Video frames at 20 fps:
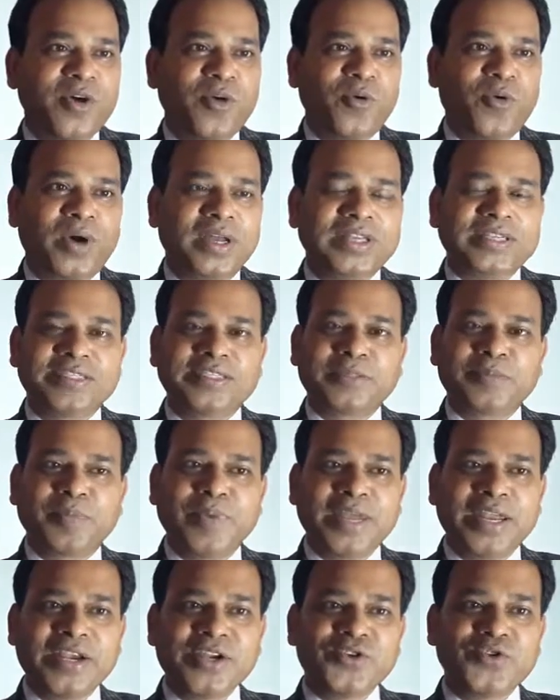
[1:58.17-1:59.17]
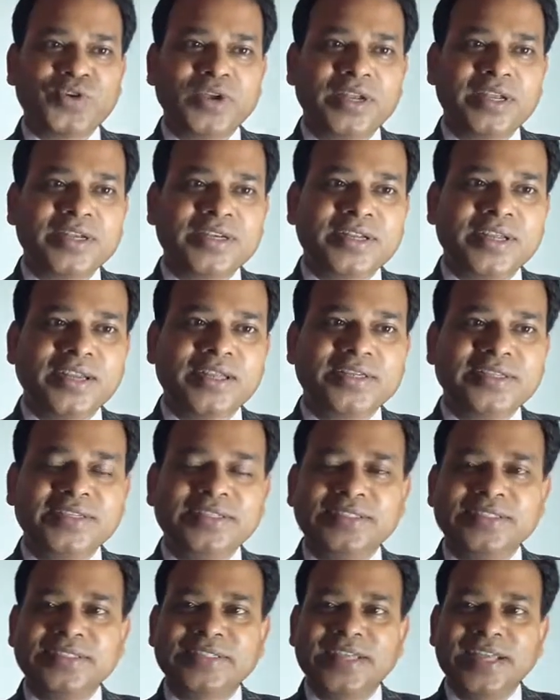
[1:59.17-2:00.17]
one is spiritual
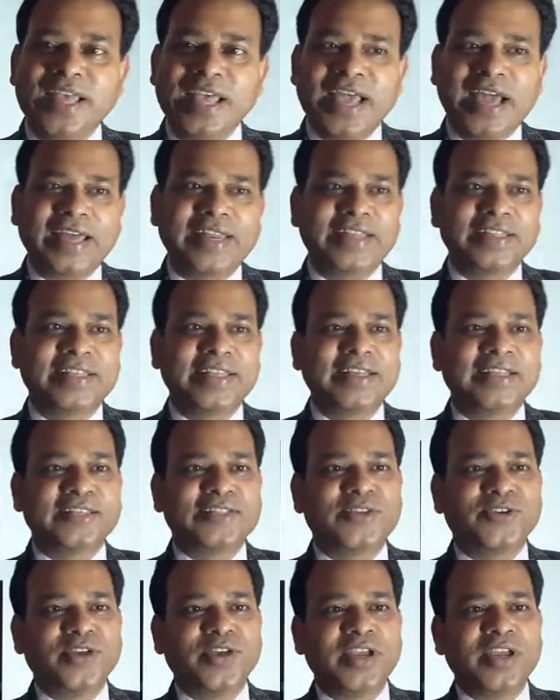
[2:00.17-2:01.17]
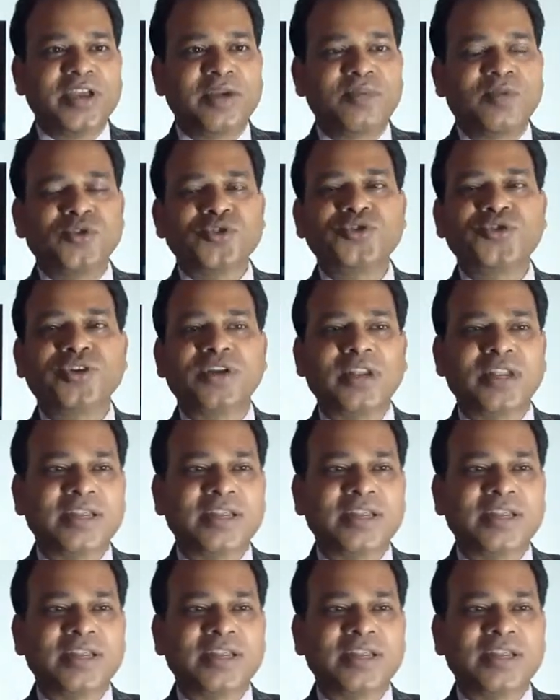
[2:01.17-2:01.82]
intelligence, another is emotional